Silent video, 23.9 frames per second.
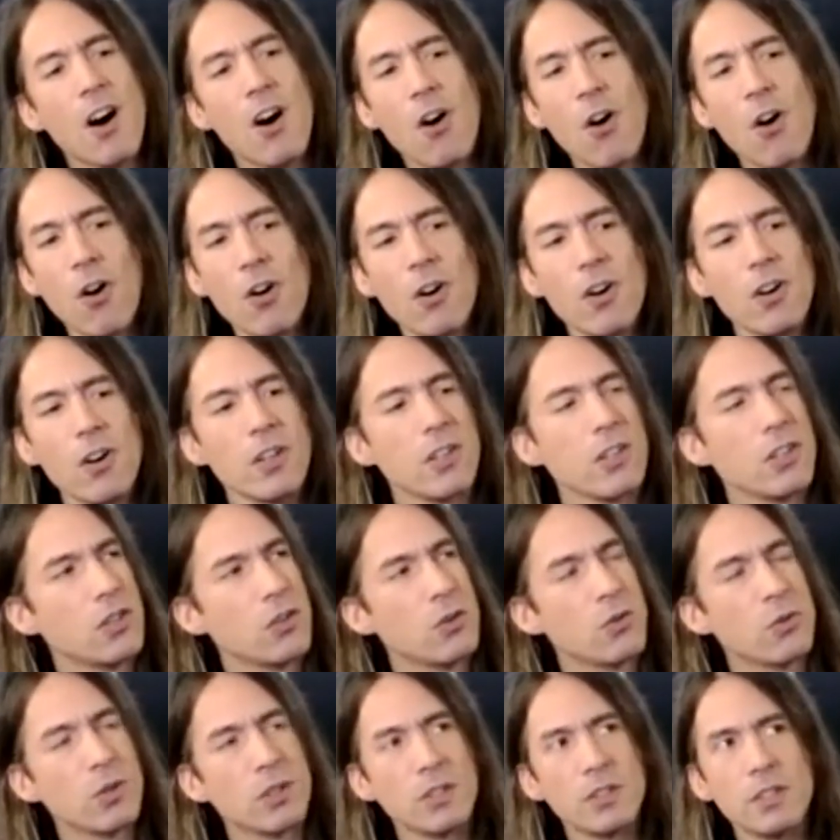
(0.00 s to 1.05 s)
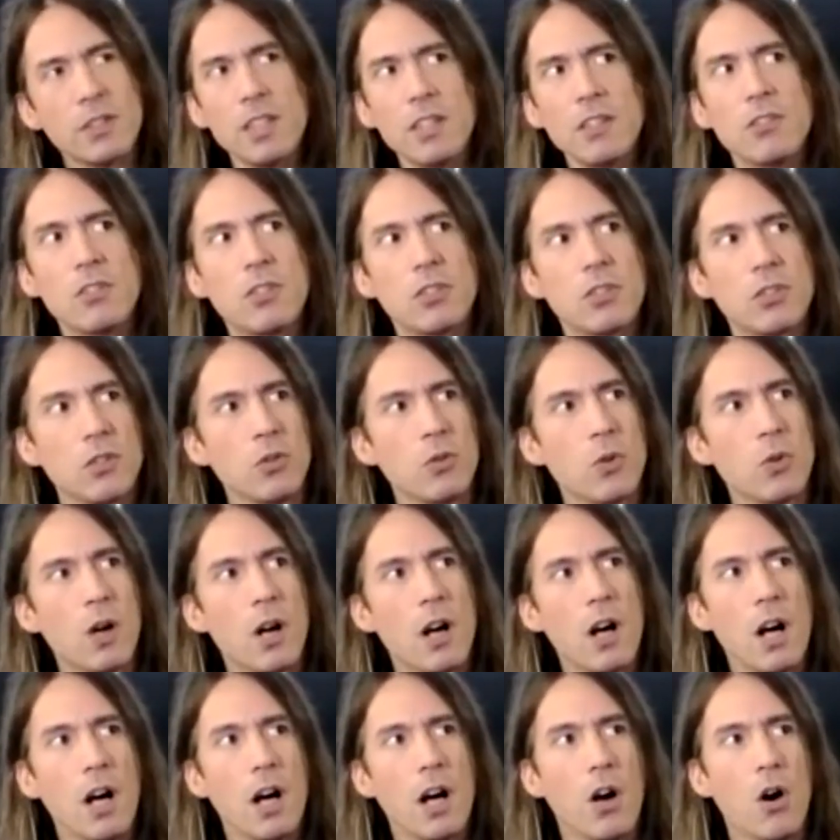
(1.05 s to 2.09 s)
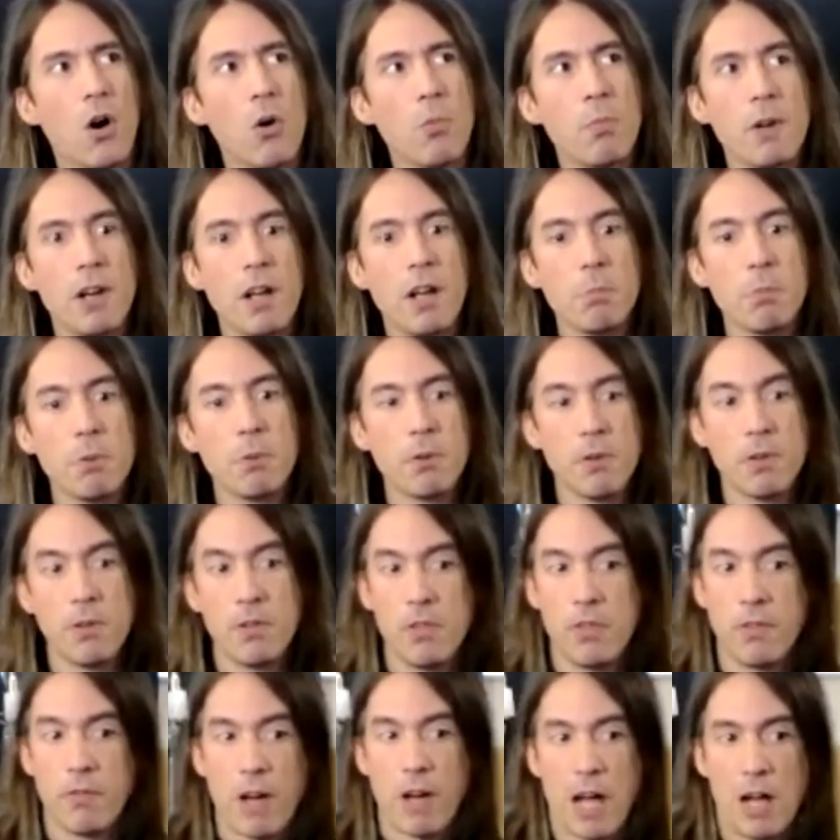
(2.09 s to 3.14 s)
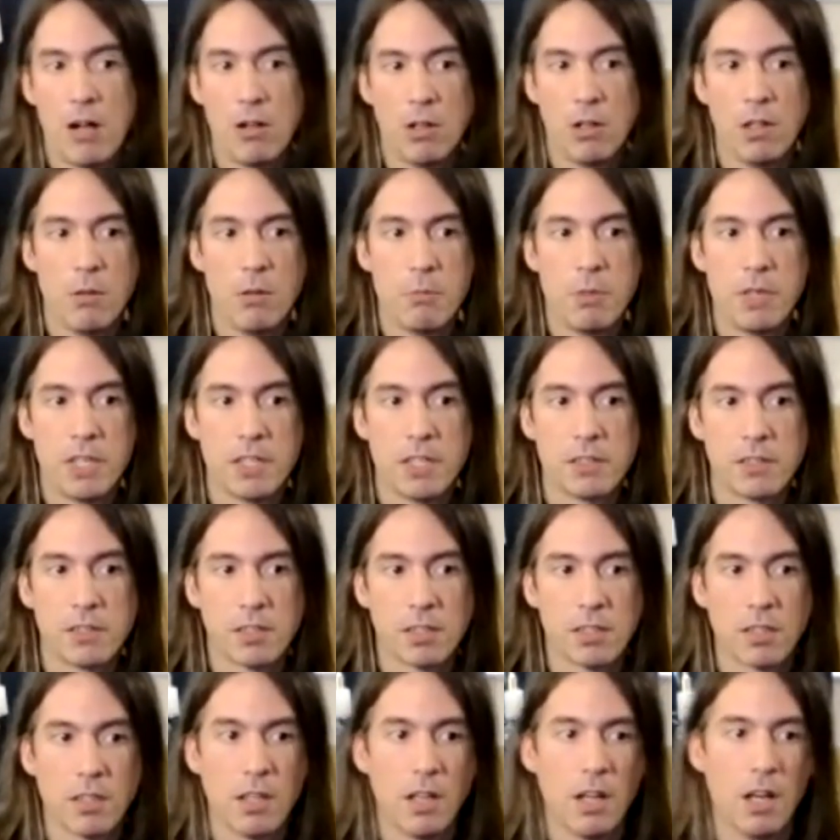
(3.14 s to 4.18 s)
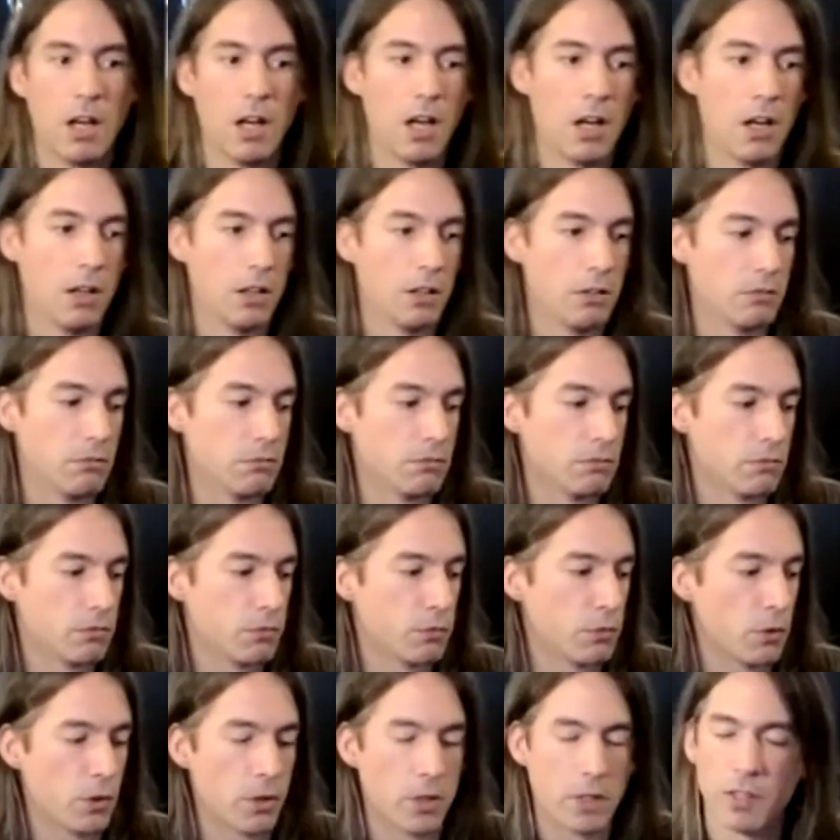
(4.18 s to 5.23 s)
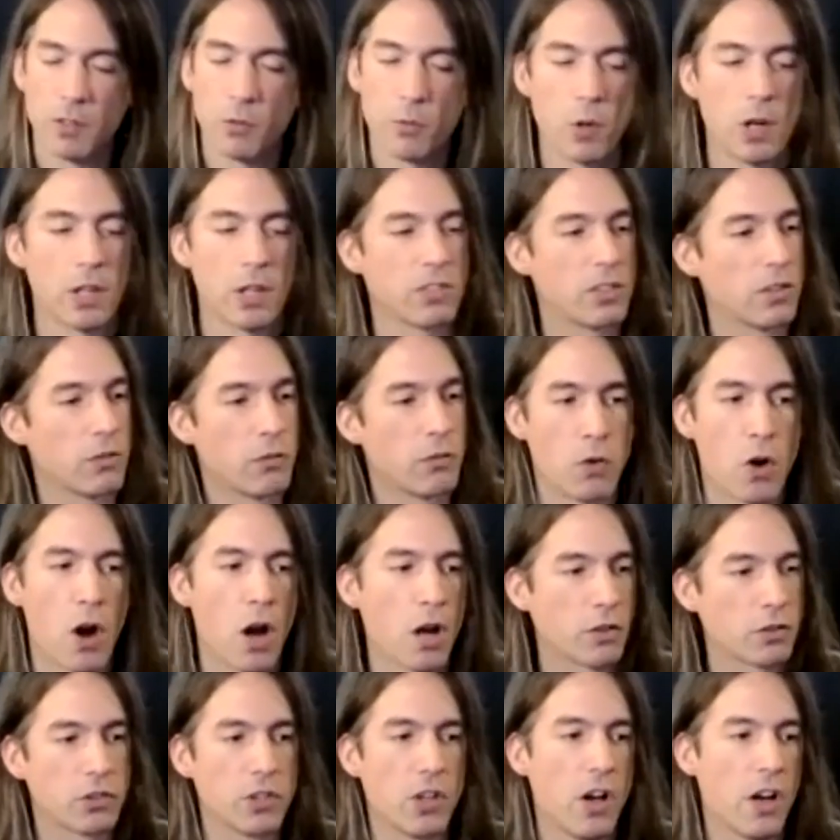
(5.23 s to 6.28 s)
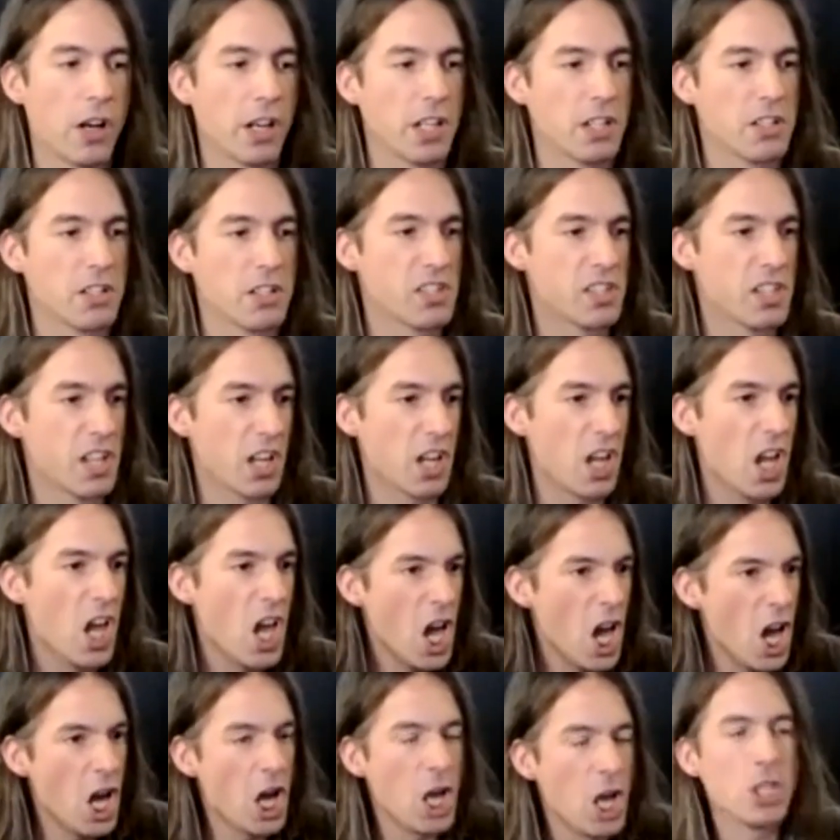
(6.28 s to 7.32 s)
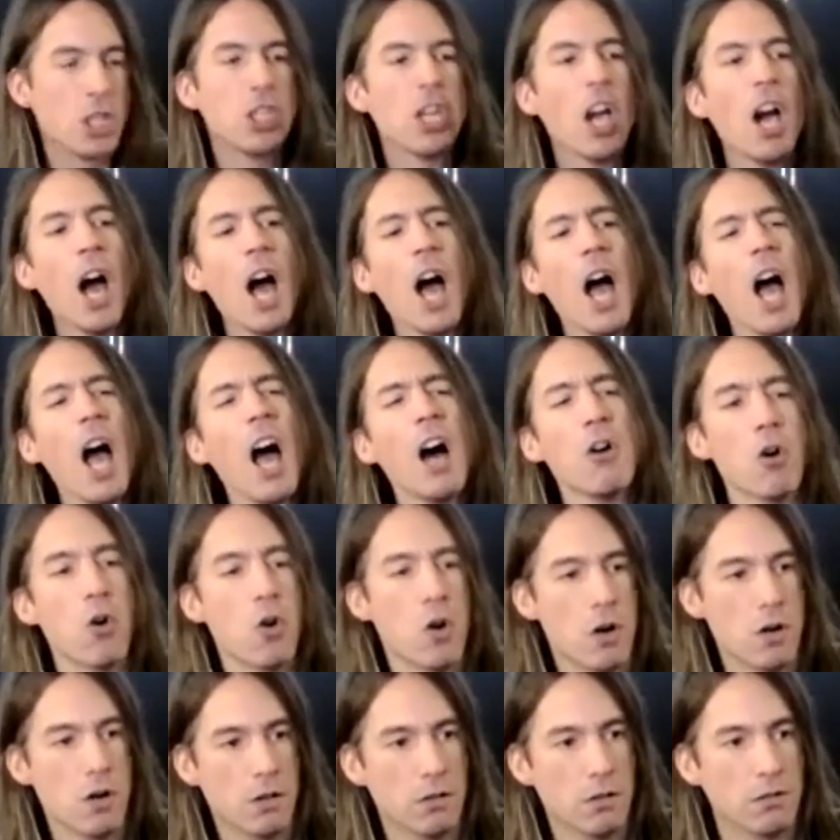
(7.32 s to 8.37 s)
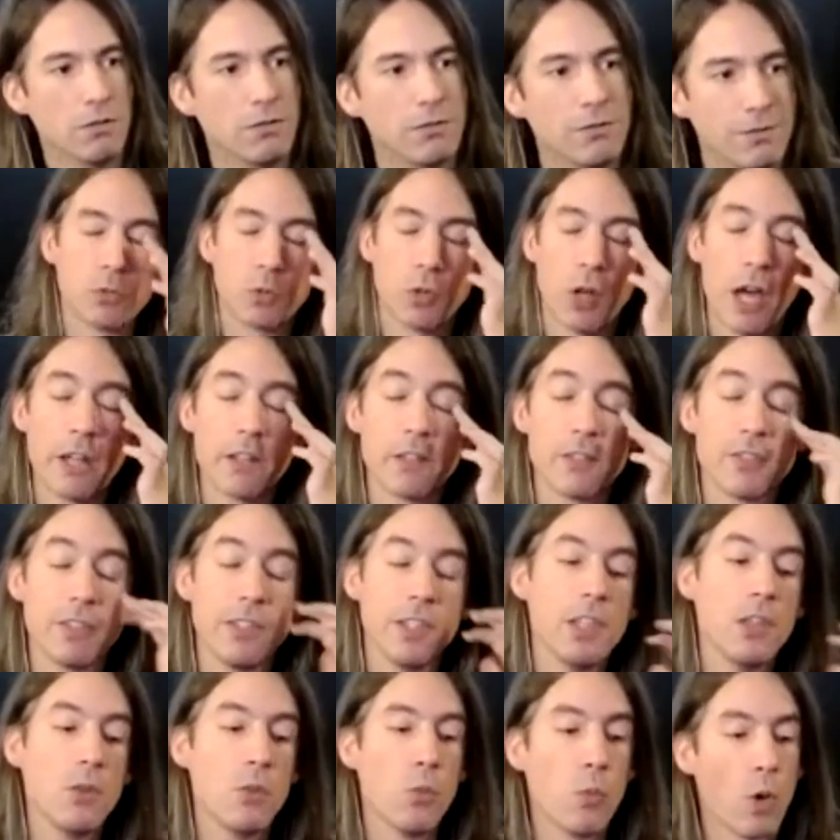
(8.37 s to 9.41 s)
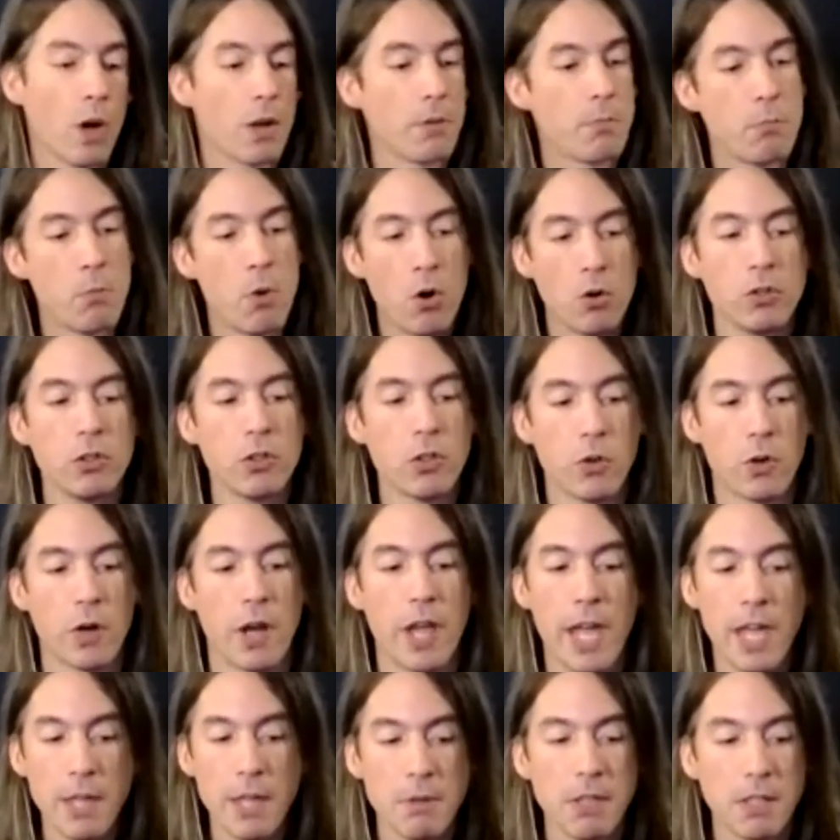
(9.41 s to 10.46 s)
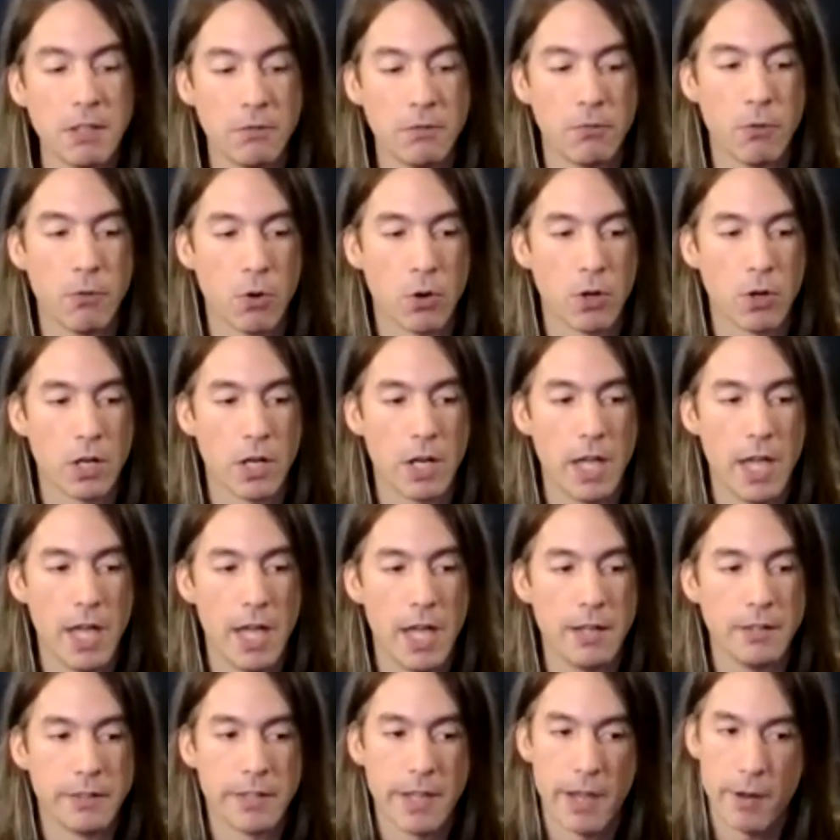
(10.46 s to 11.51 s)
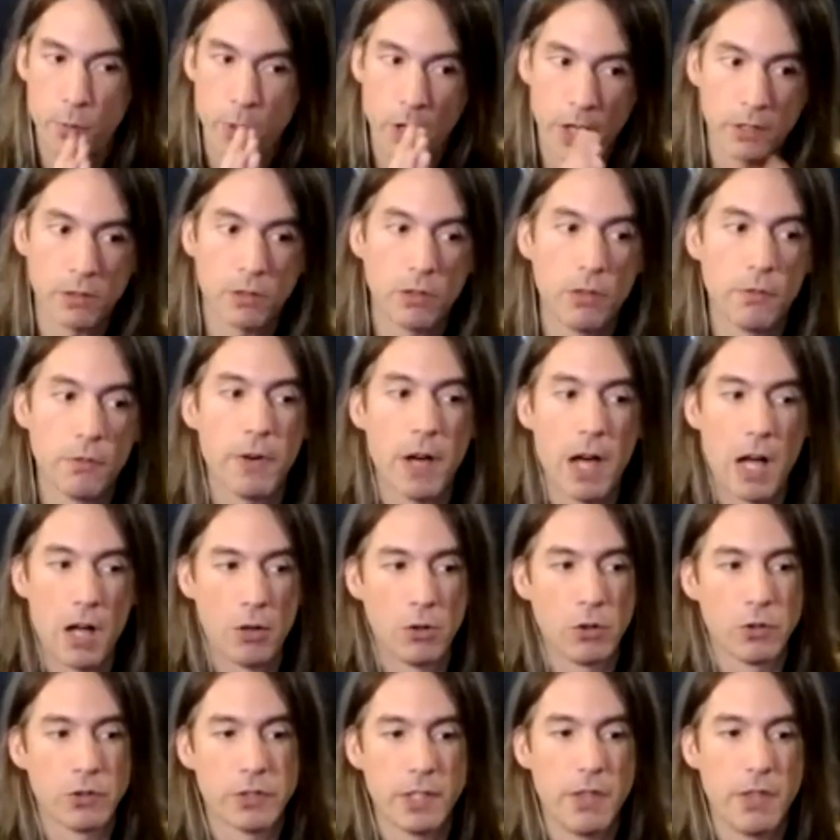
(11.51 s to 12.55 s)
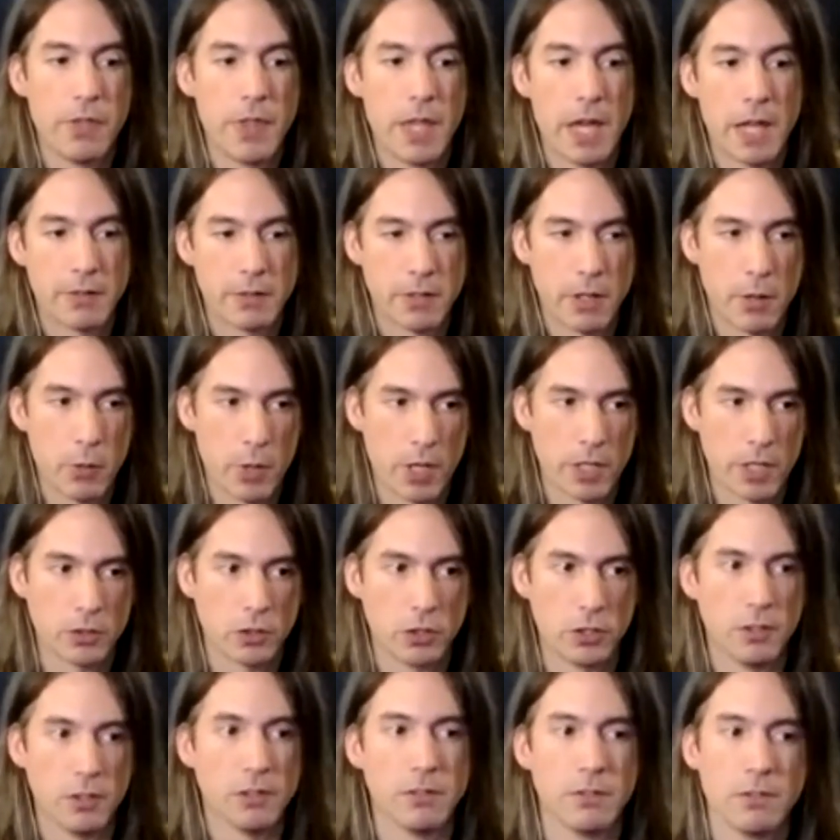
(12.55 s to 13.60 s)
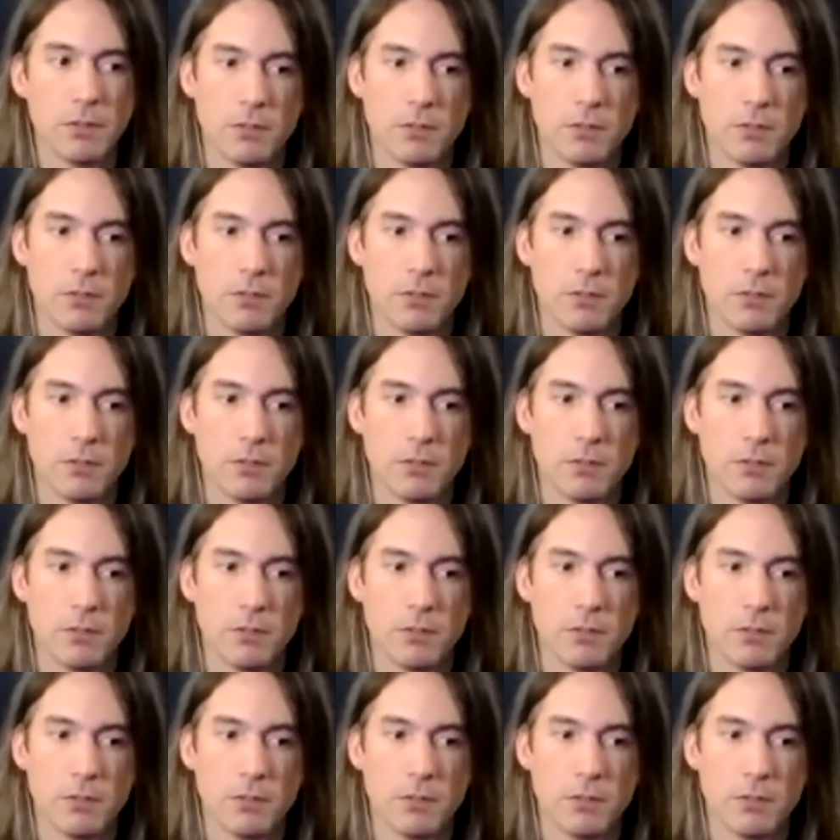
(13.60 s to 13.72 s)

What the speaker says: or you will need to open up the vowel a bit for an aggressive rock song and sing yo. Try to see what mode you're aiming for and direct the vowels in that direction.